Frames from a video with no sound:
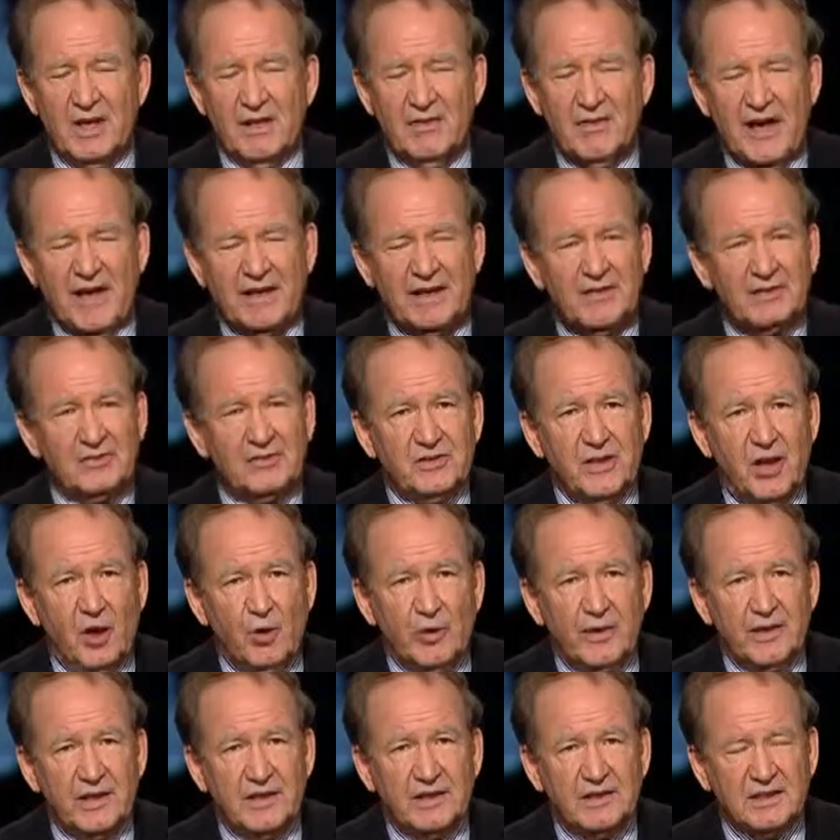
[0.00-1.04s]
That is the
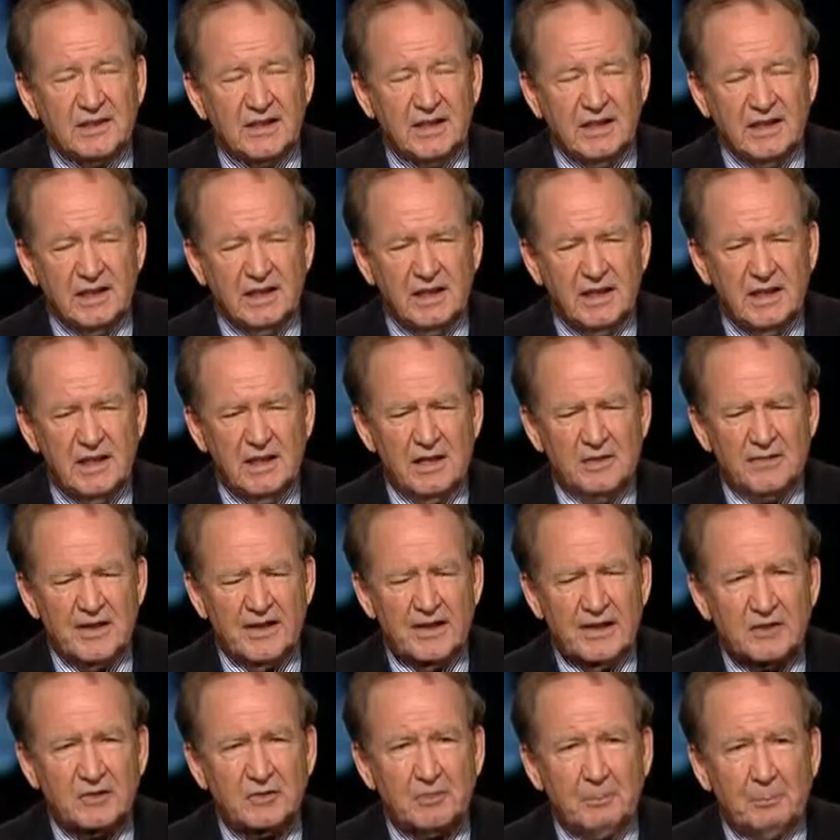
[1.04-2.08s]
only thing that
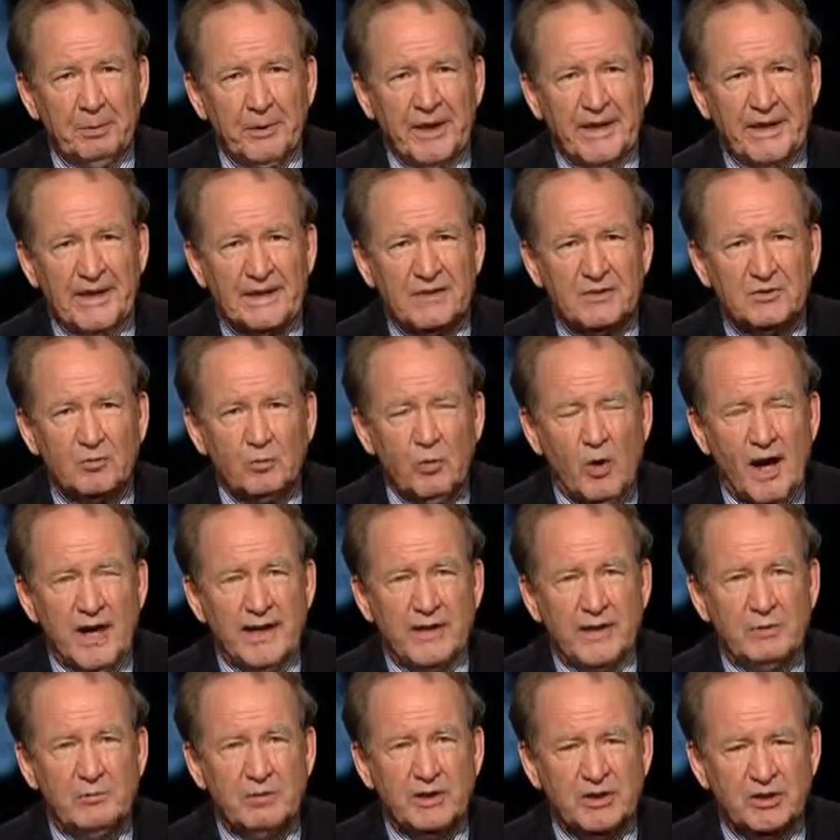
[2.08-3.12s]
explains why
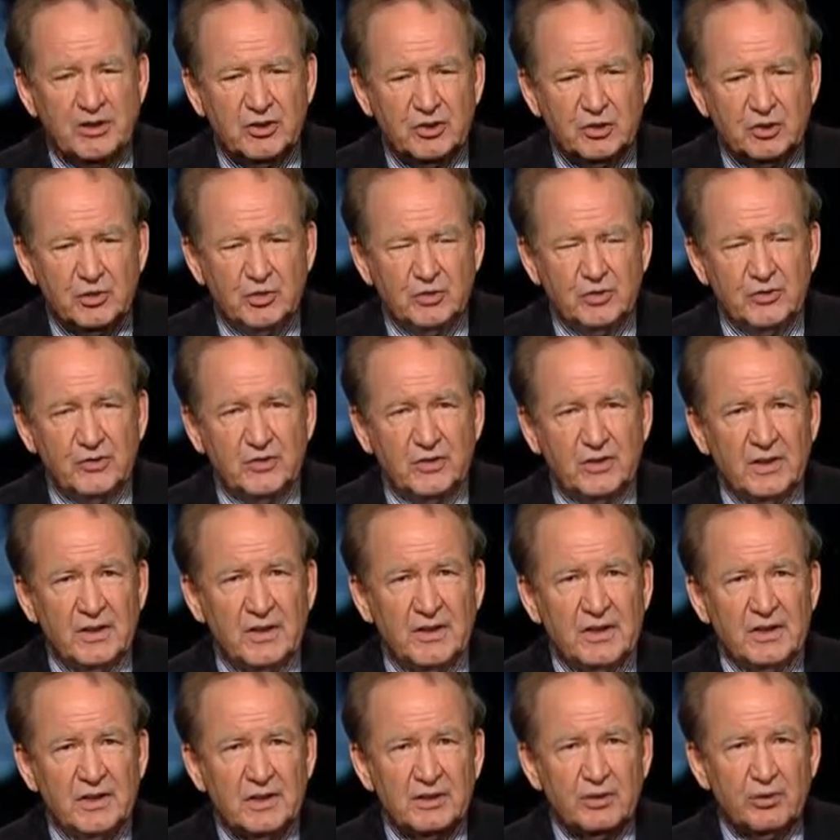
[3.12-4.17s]
you would use
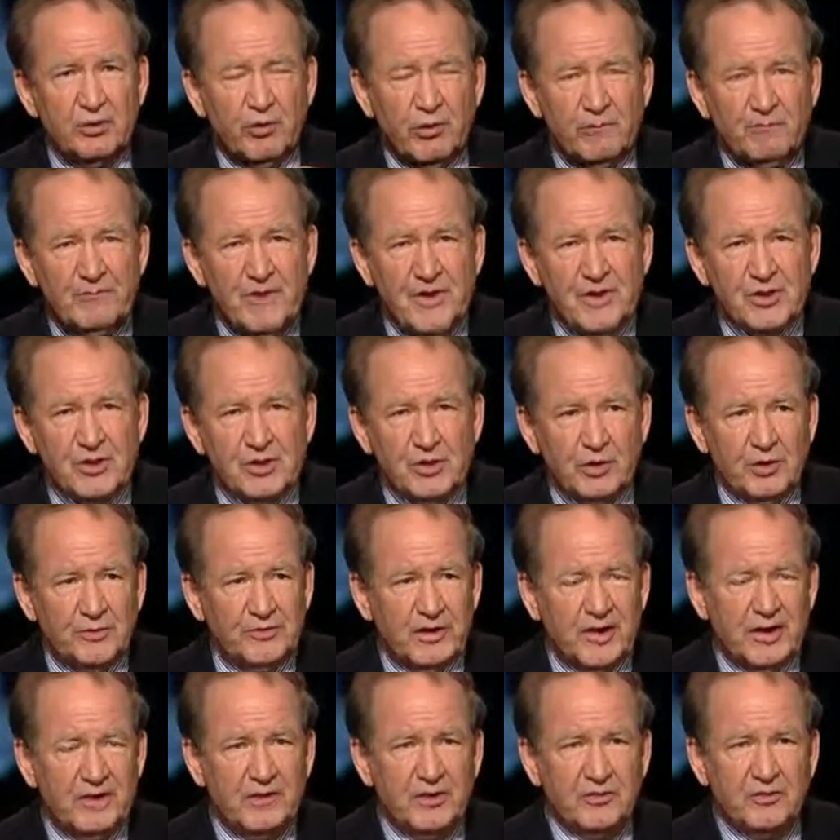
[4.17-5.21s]
your officials
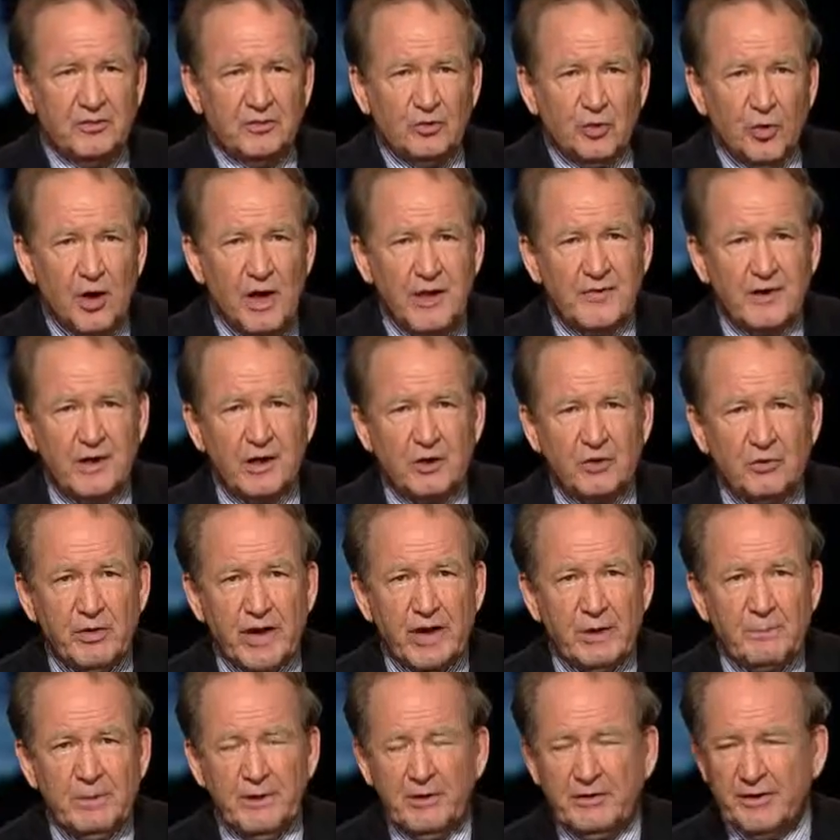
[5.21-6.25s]
and destroy their
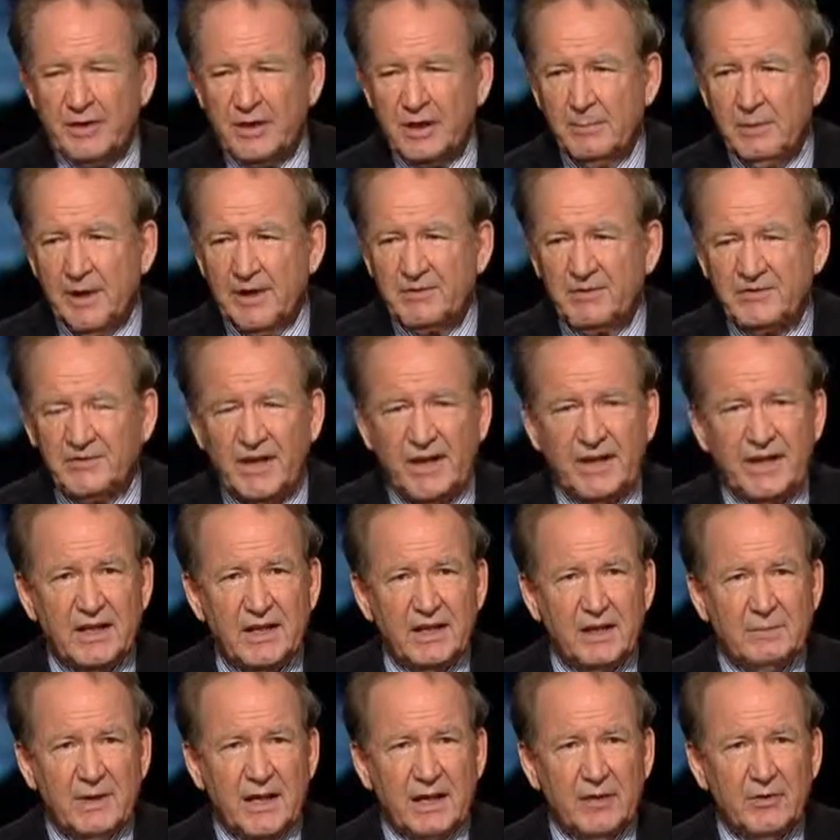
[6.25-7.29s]
credibility by sending
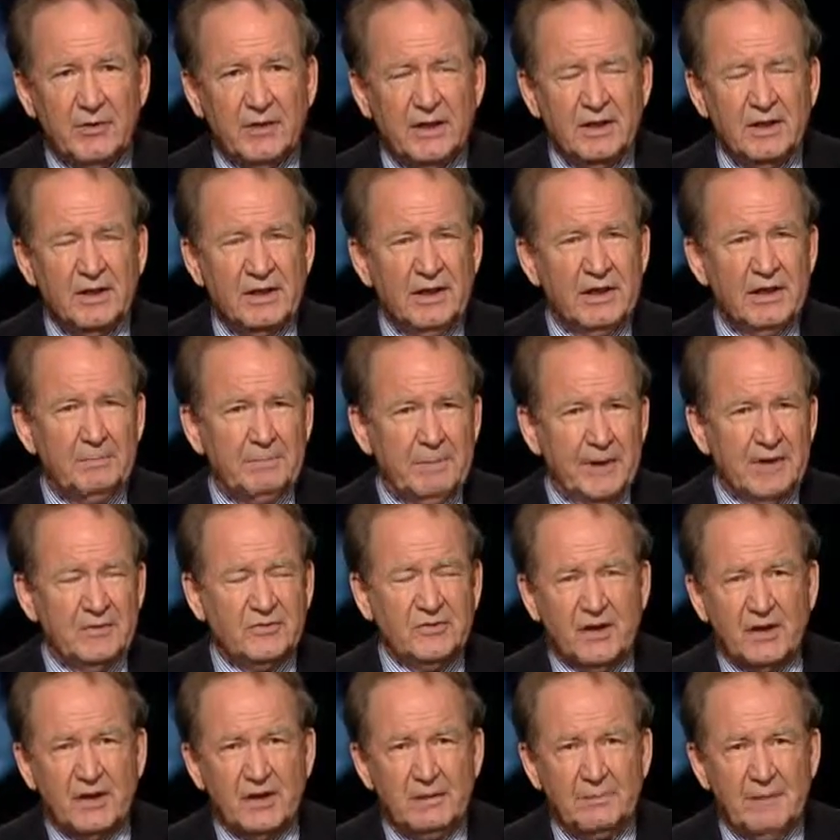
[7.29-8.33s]
them out and
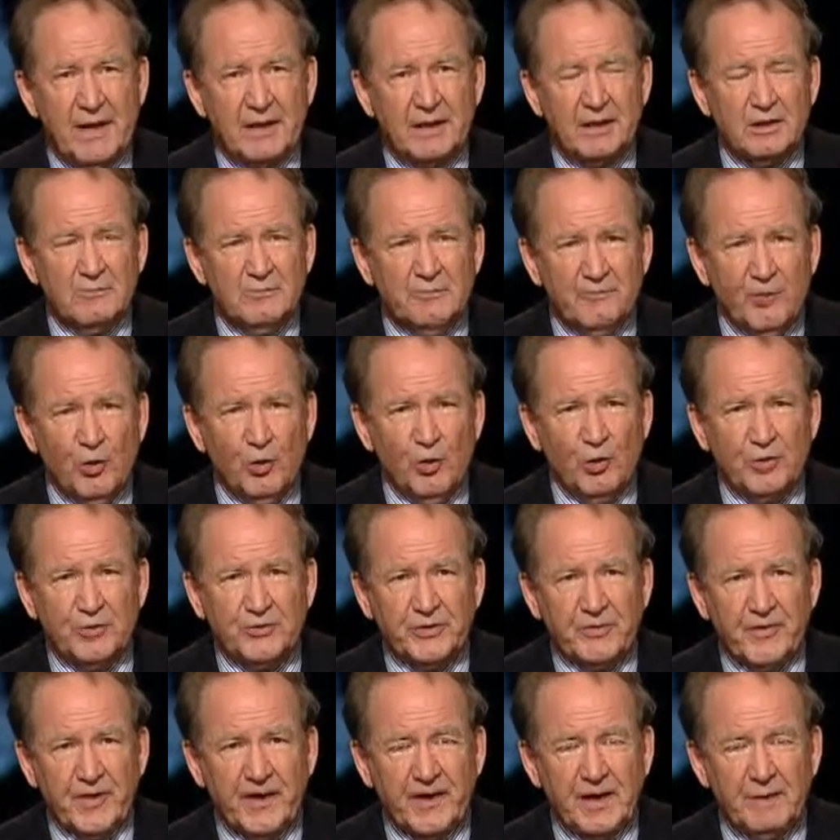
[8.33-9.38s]
basically making fools
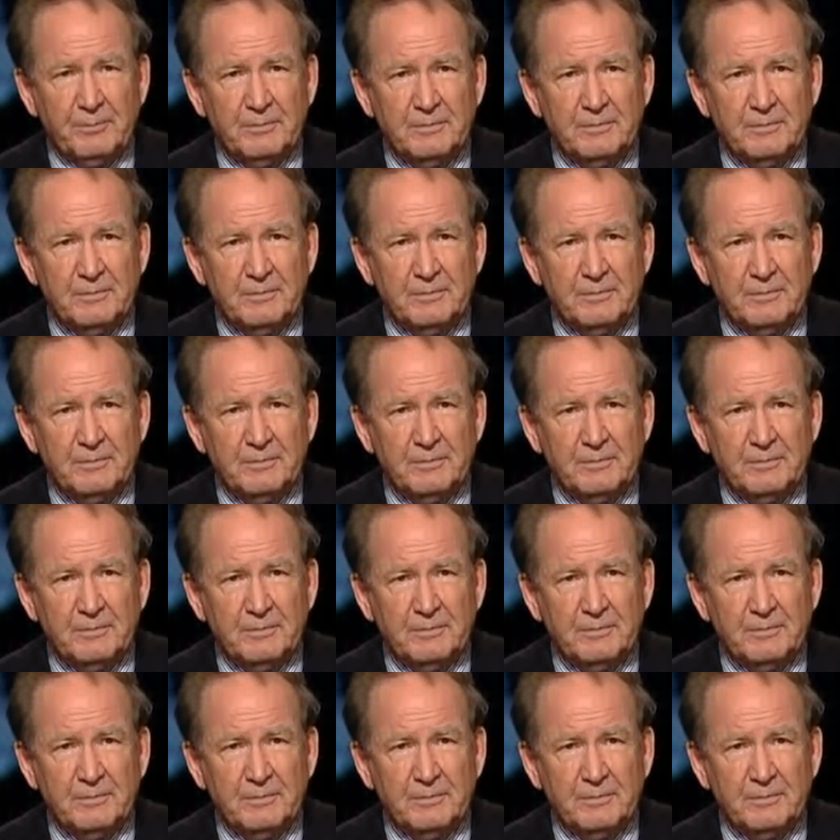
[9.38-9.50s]
of them.